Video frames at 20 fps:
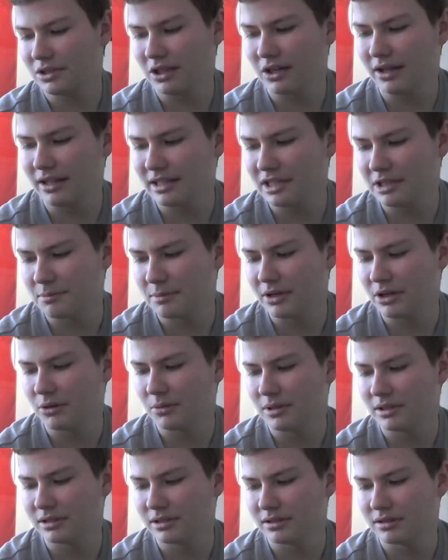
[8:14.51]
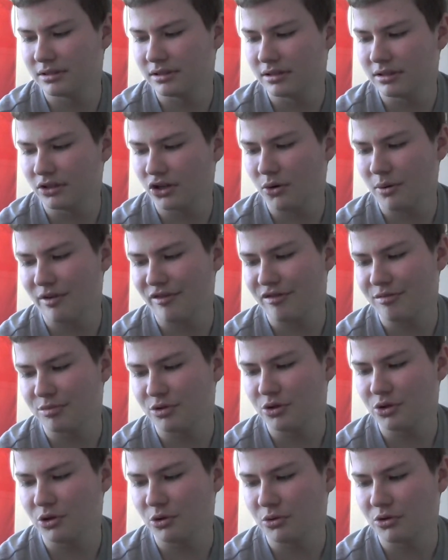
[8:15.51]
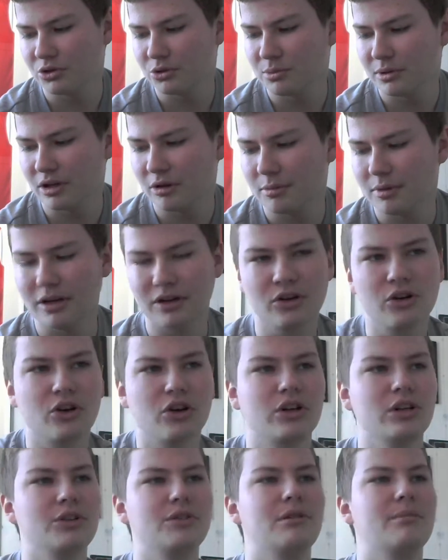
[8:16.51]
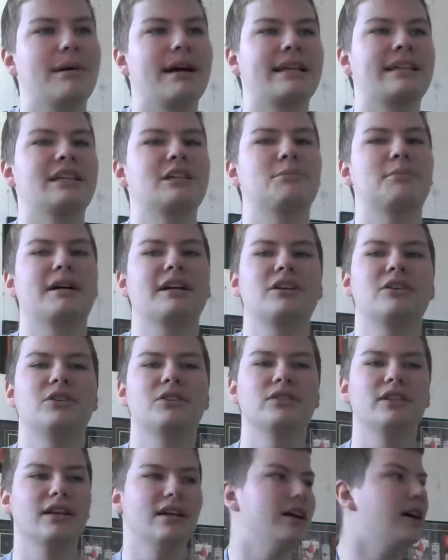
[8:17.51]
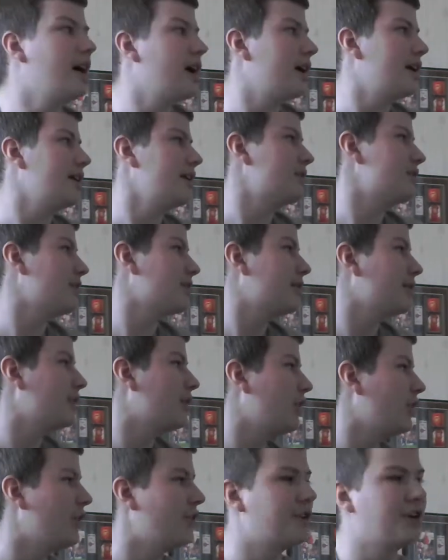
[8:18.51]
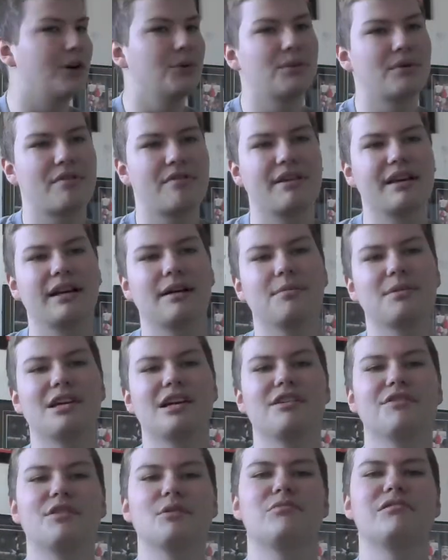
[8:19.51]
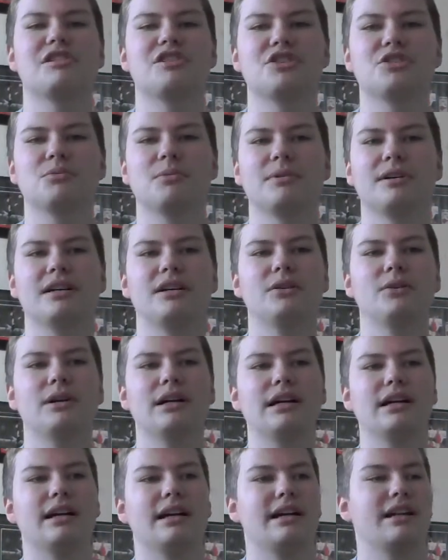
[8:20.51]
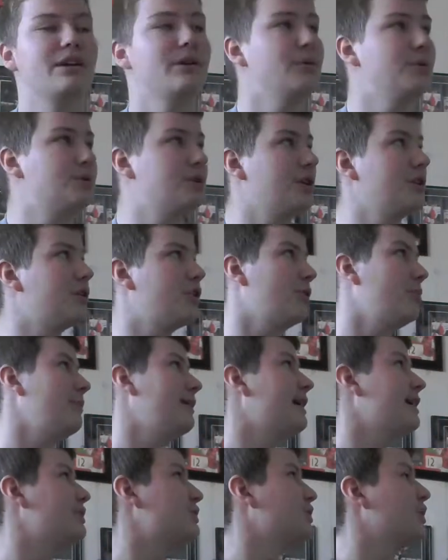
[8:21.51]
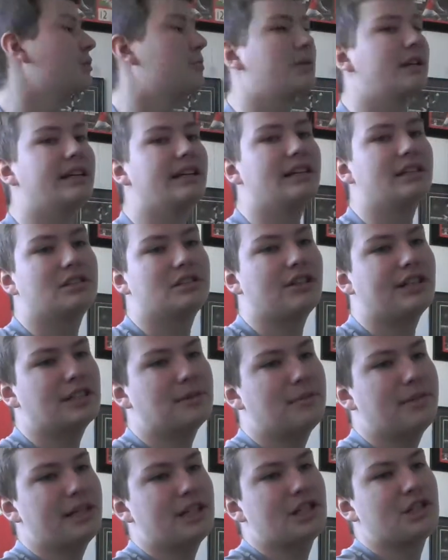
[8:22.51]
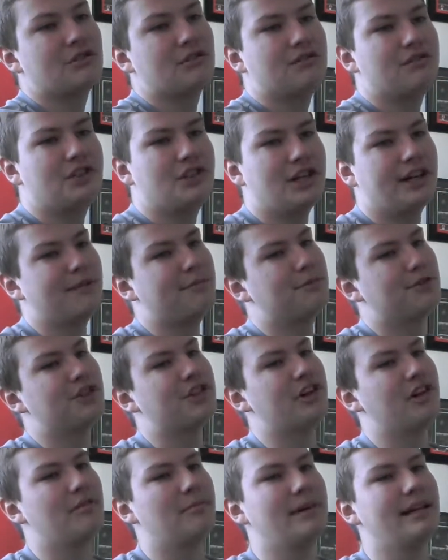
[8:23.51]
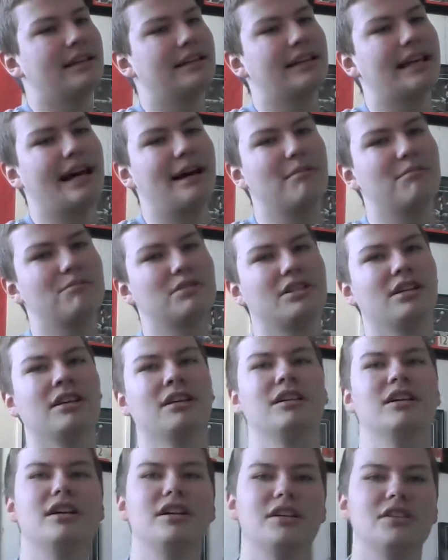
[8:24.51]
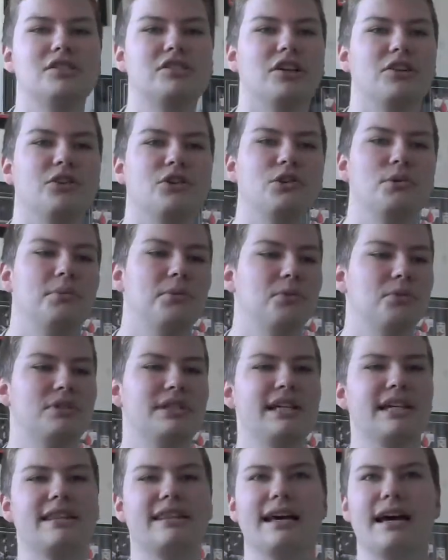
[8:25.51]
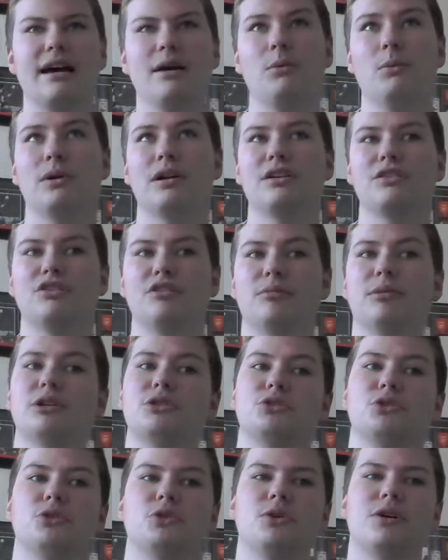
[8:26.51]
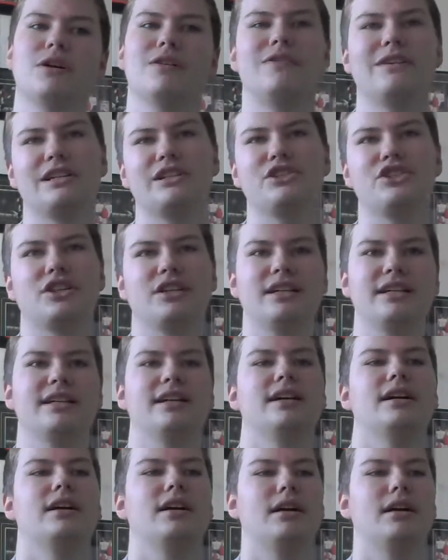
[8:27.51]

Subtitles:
I like these metal ones. I got one from New York as well, but I've got to glue the magnets back on. And then there's like a card holder thing up there of the bridge as well. And he also got me a Top Gear signed picture of James, Jeremy and the hamster. So you will see that when I do my tour eventually.